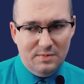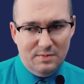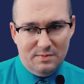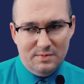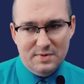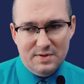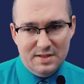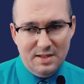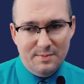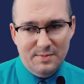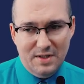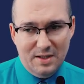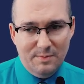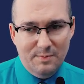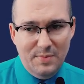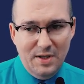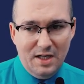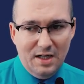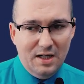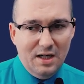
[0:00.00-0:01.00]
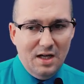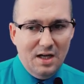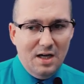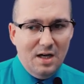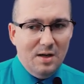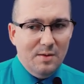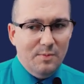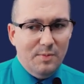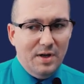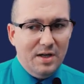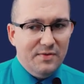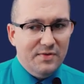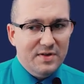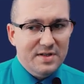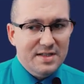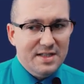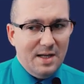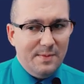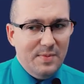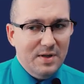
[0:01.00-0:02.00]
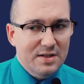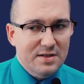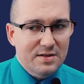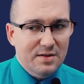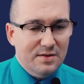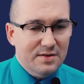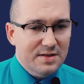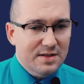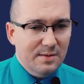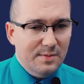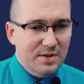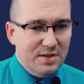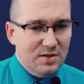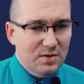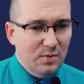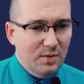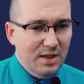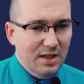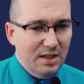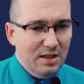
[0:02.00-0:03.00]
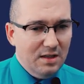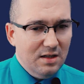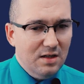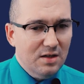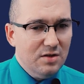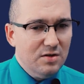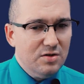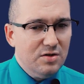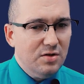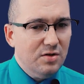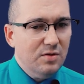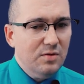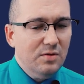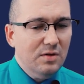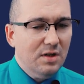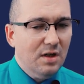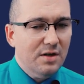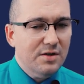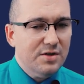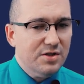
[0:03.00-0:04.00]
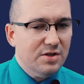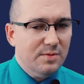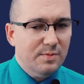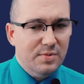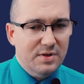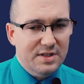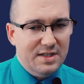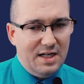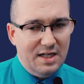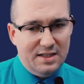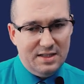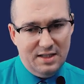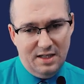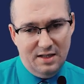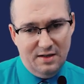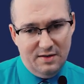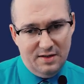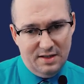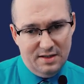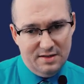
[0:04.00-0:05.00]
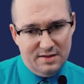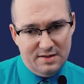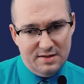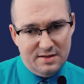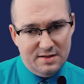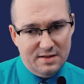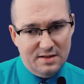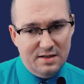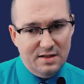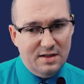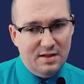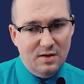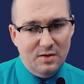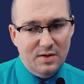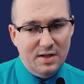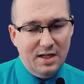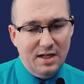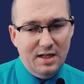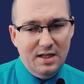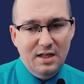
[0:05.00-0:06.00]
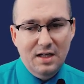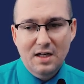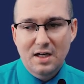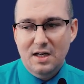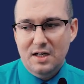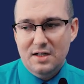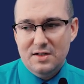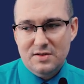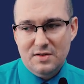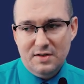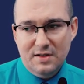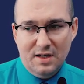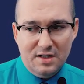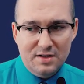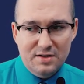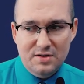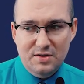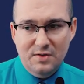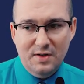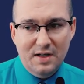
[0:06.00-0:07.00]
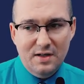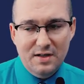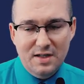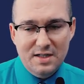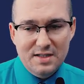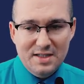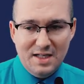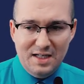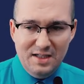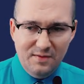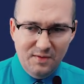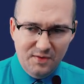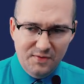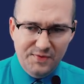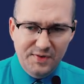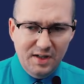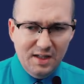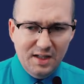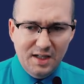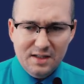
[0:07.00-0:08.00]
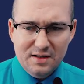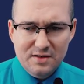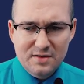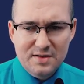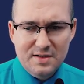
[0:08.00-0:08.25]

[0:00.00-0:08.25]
something big. But for stepping stones, they're between 2 larger protected areas. Okay? So you got 2 areas and you would feel like there's